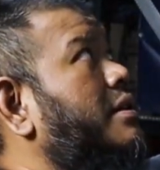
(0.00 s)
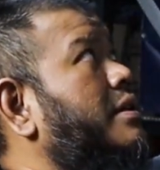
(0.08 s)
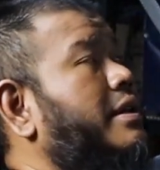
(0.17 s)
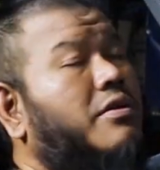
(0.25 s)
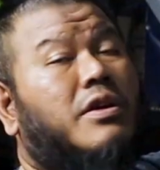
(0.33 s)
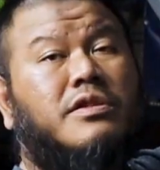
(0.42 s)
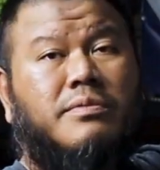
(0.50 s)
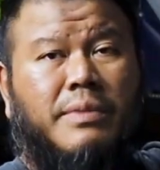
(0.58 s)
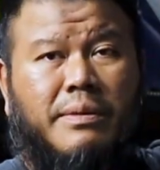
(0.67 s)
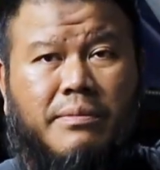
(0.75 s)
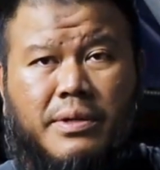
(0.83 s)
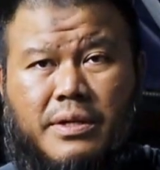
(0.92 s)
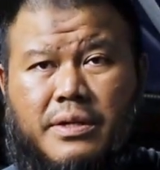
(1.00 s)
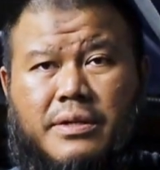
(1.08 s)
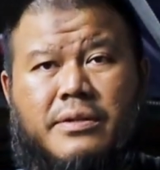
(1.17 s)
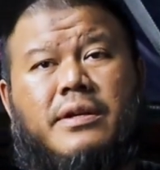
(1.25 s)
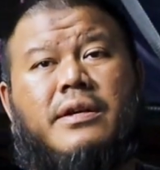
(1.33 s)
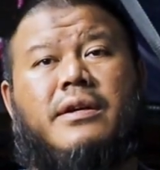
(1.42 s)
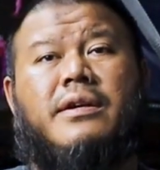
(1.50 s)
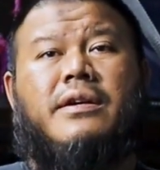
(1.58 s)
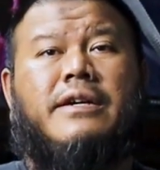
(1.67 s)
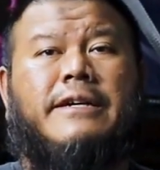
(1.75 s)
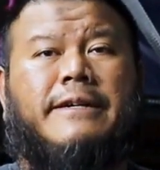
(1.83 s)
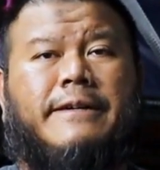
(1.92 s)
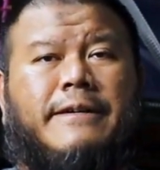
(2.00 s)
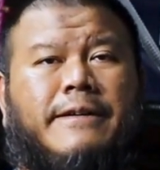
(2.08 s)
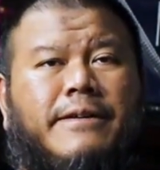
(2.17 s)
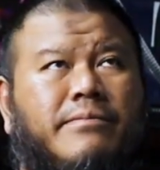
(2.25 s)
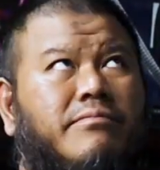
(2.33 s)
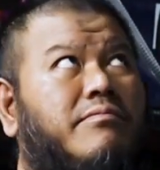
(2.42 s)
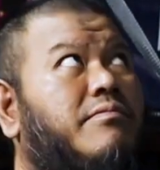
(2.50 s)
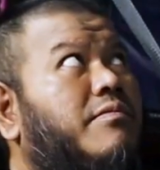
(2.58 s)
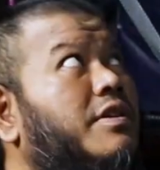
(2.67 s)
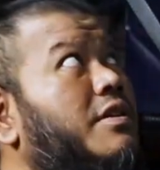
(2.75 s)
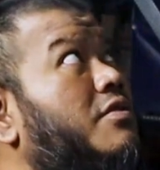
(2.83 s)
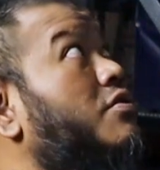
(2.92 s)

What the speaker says: the cross member, the